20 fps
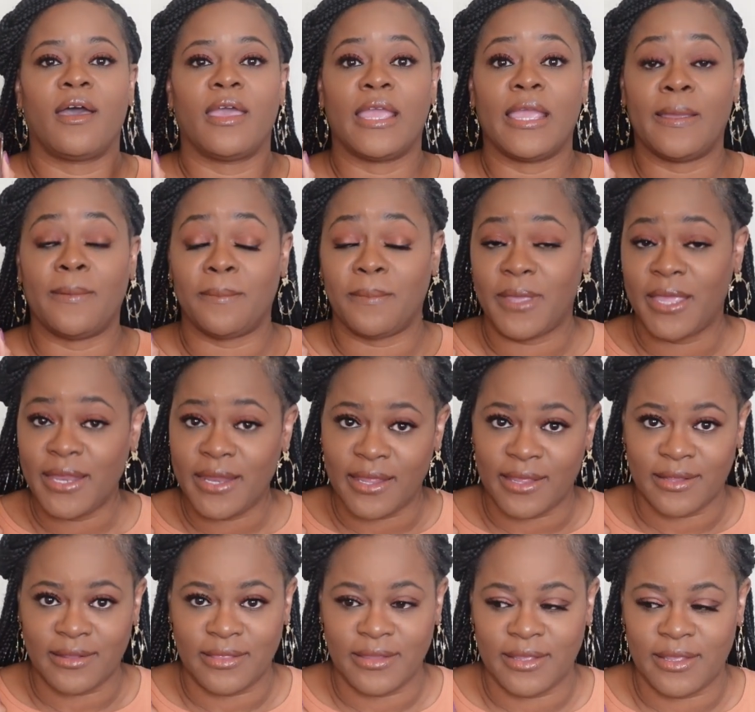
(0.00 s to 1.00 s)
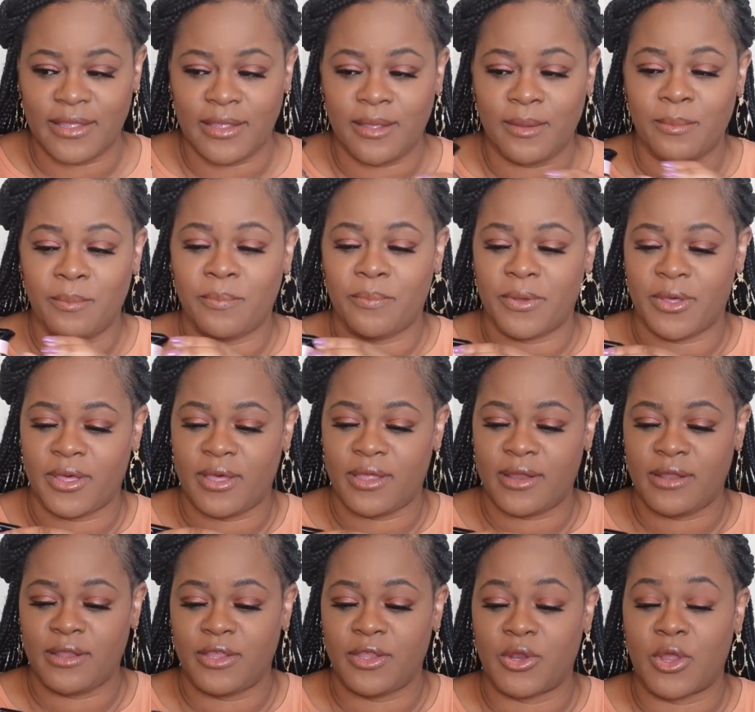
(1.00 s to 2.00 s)
immediately,
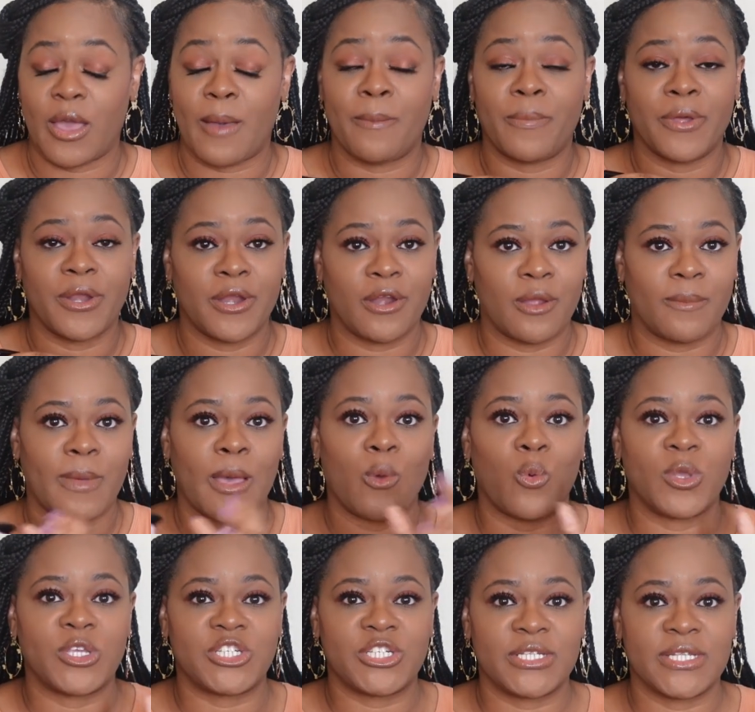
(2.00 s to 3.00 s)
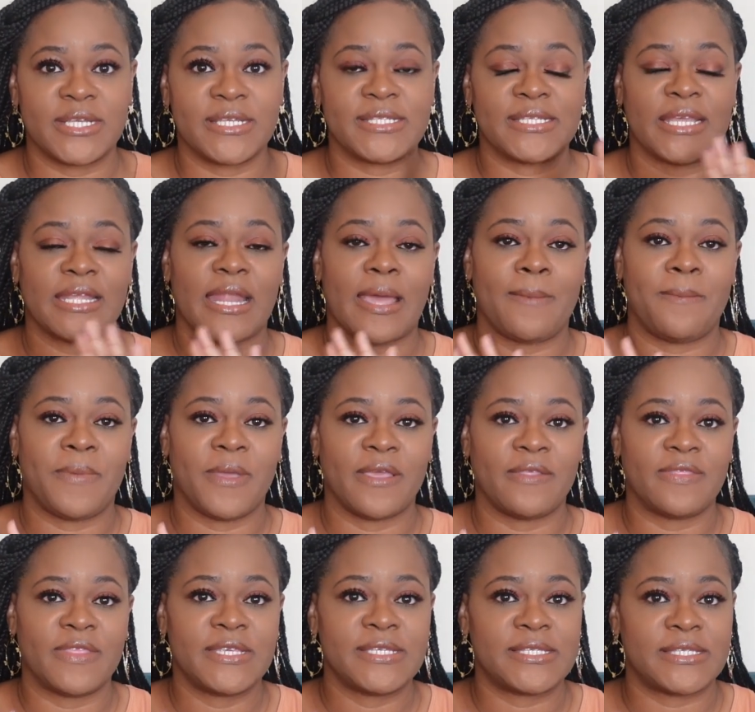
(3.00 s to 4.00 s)
but you know, I put it on my wish list and I
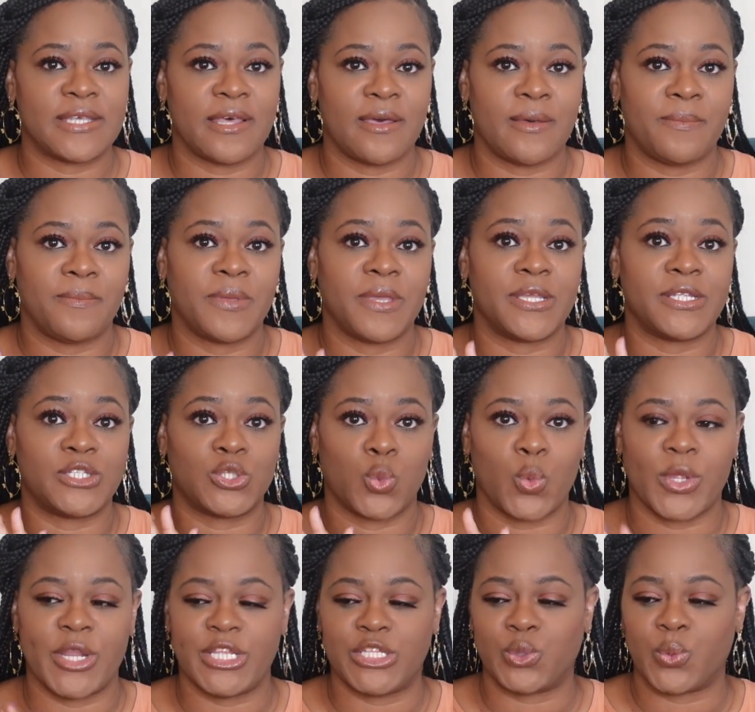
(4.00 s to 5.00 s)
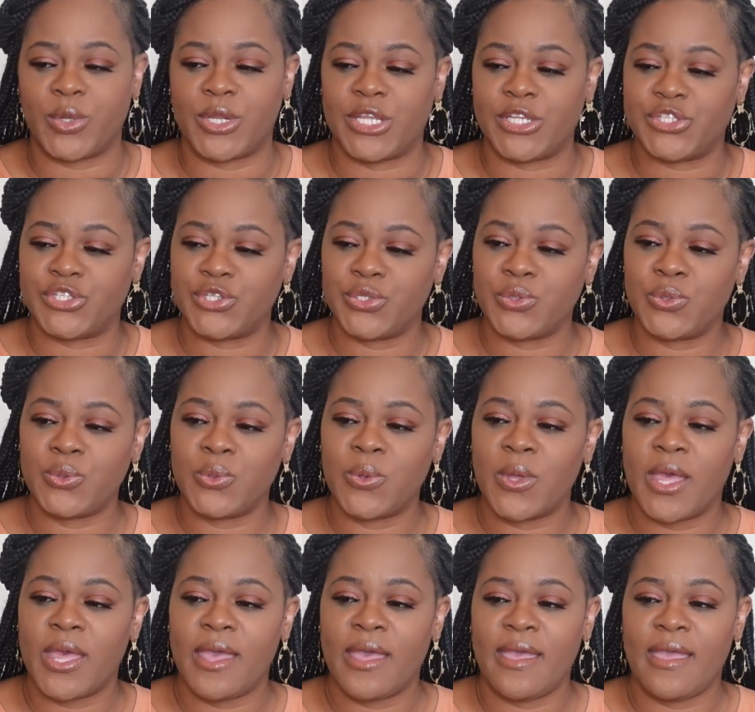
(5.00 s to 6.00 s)
picked this up in 2022
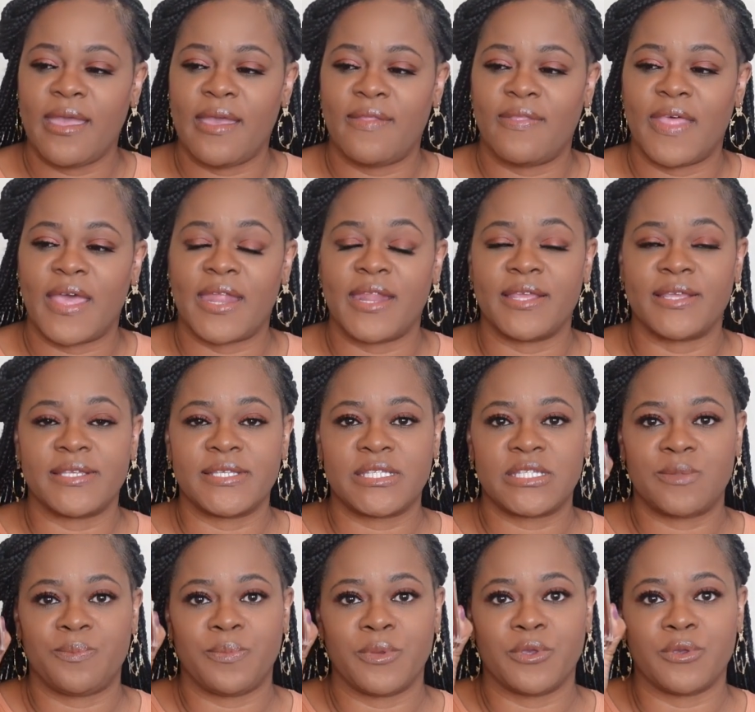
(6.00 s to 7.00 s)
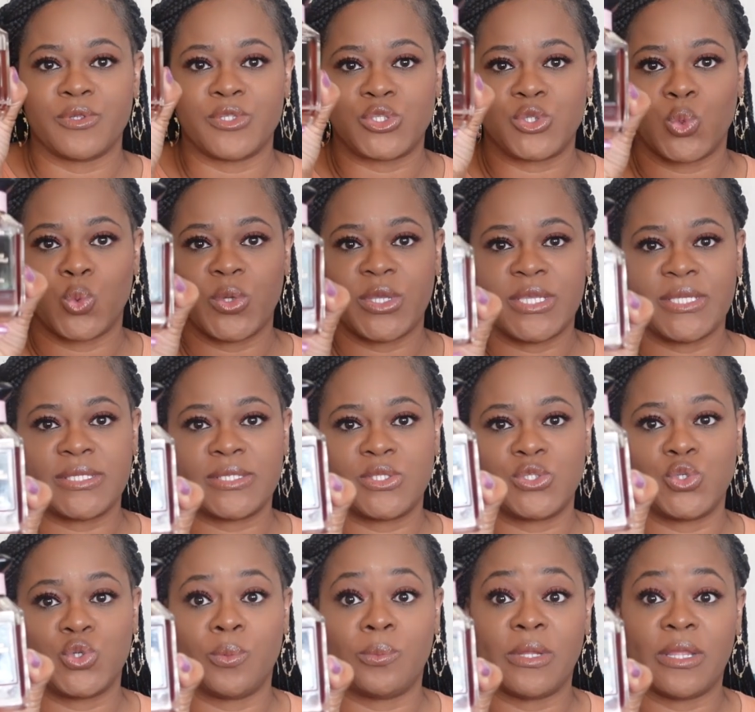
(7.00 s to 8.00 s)
and that is
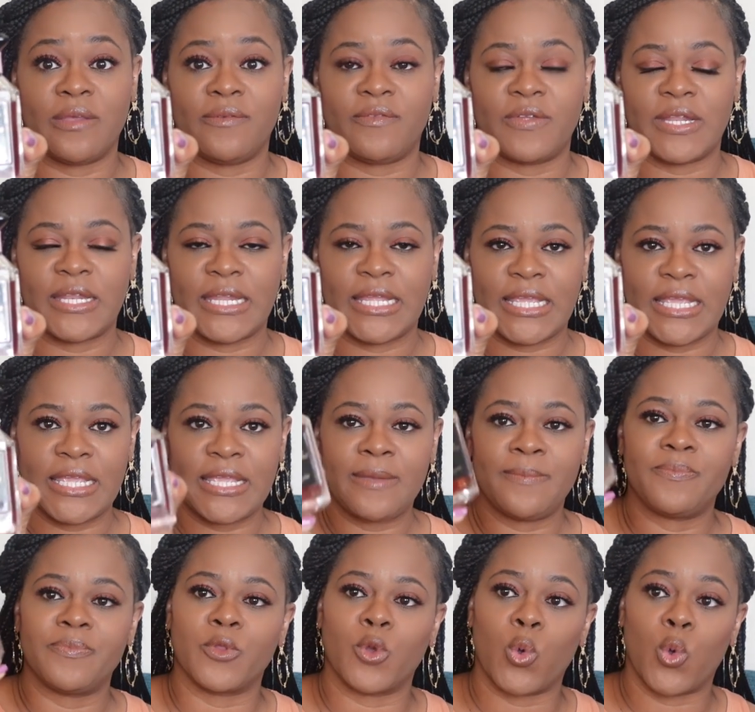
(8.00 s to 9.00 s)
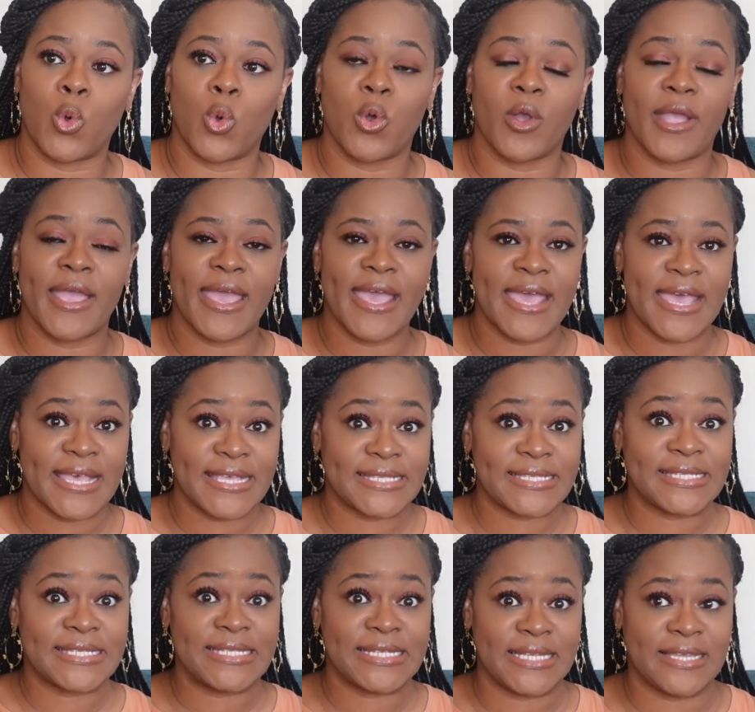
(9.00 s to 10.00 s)
Spiritueuse Double Vanille or
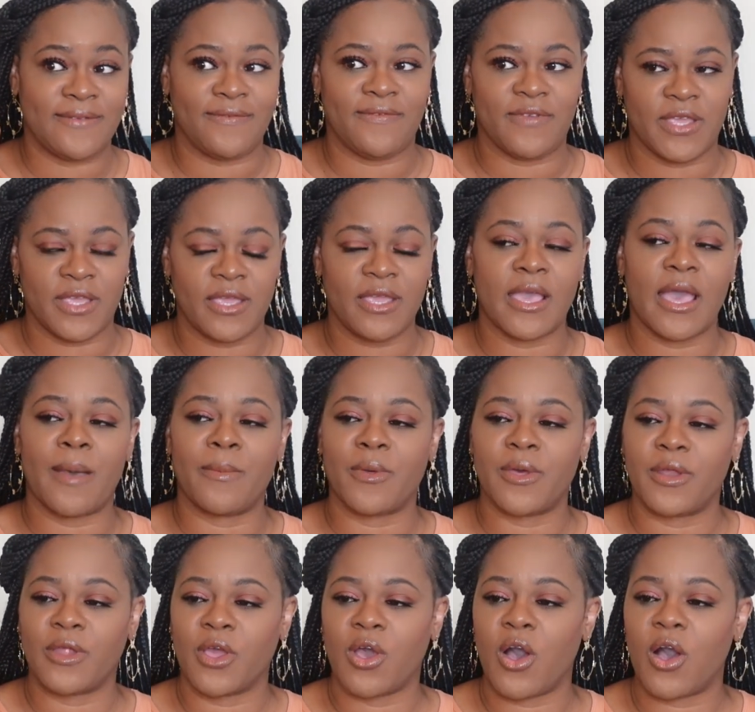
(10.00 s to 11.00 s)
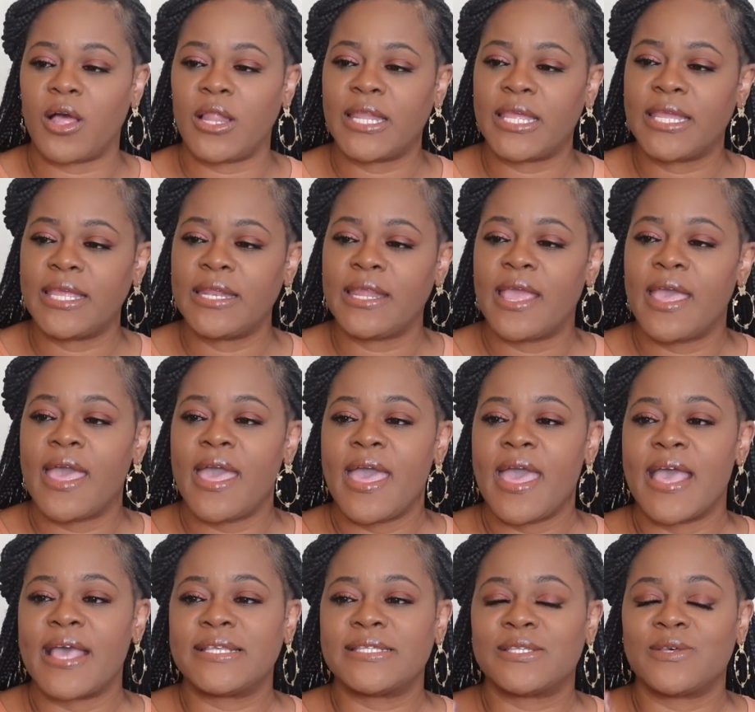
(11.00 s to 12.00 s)
SDV, I'm gonna call it.
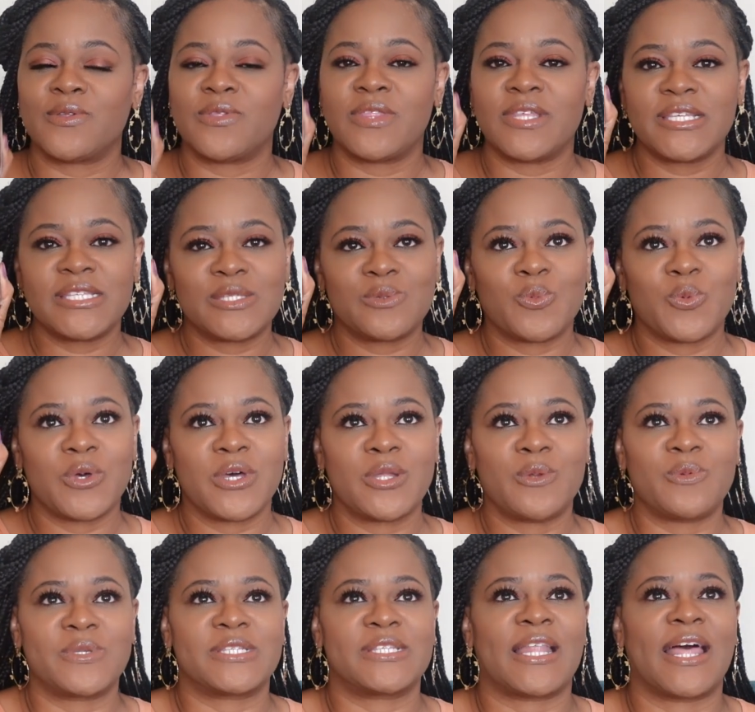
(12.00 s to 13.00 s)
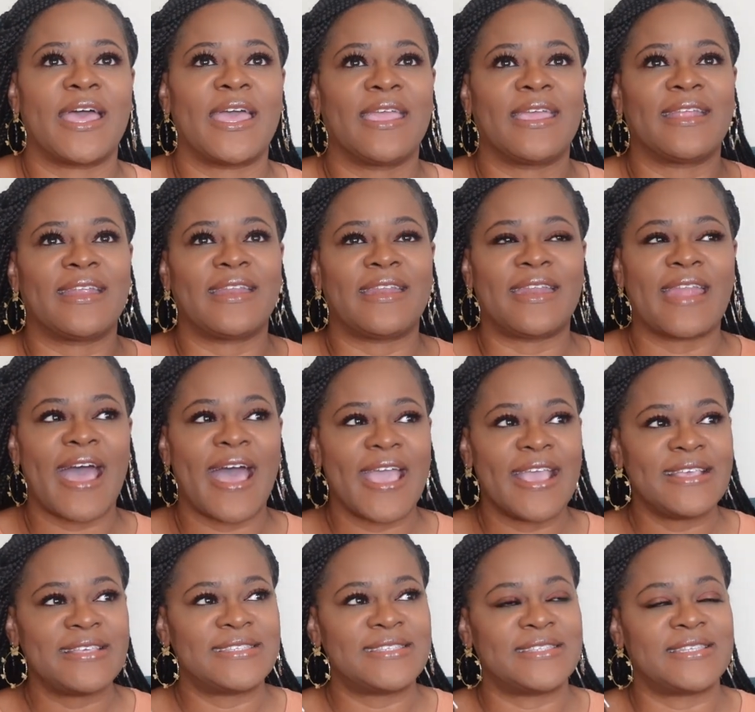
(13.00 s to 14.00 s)
And so this one was like
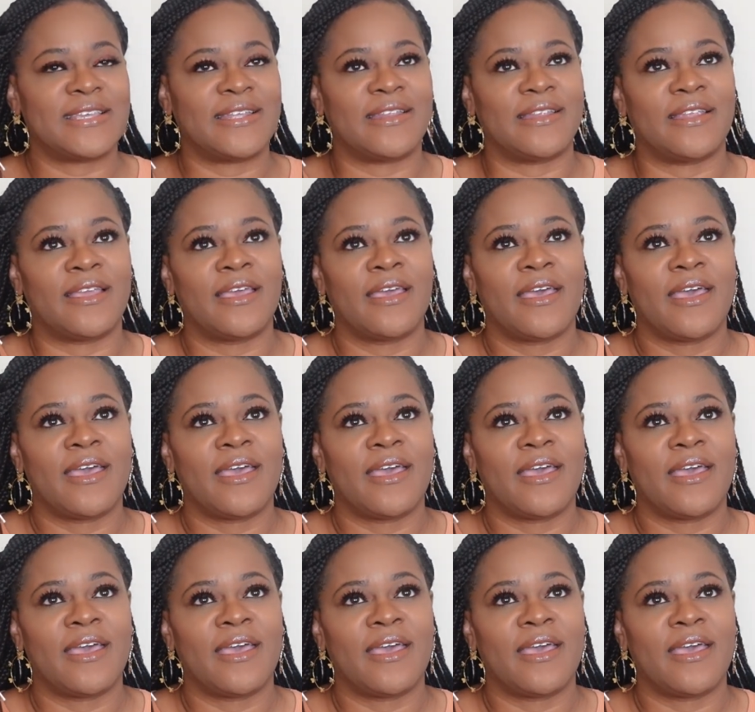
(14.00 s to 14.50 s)
nice and